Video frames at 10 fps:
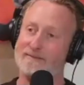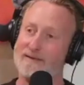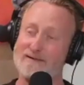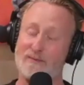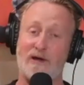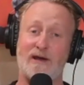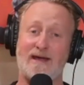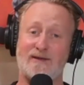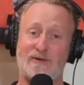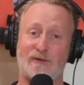listen, we're going to
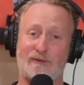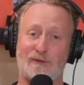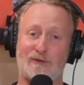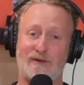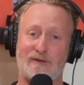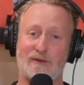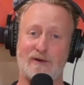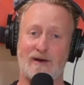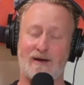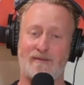get to your story
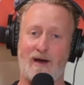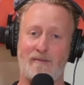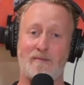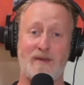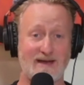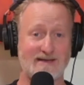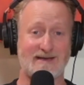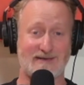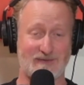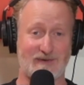soon, and I'm amazed
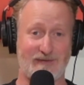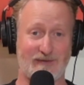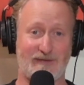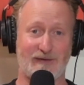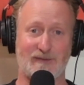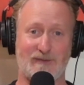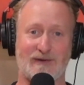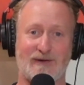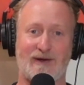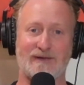it's one of your first
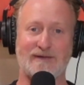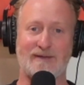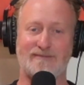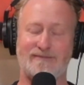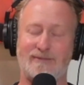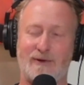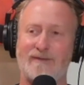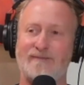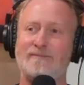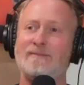podcasts, and I'm got
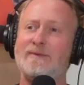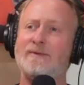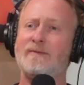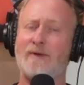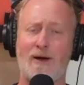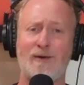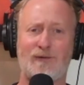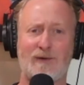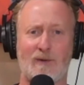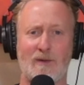a sort of a
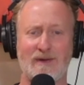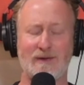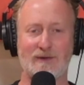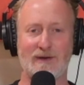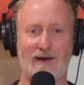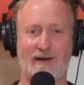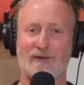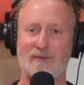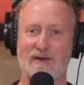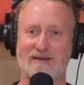hunch it won't be your
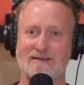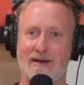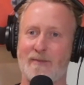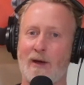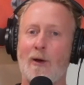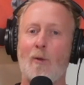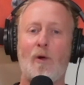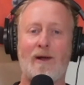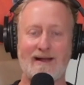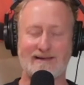last, but
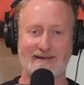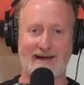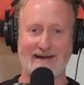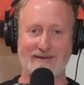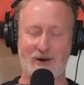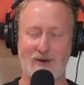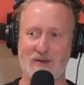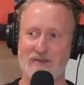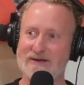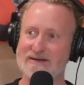we'll get to that in a
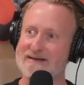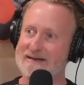moment because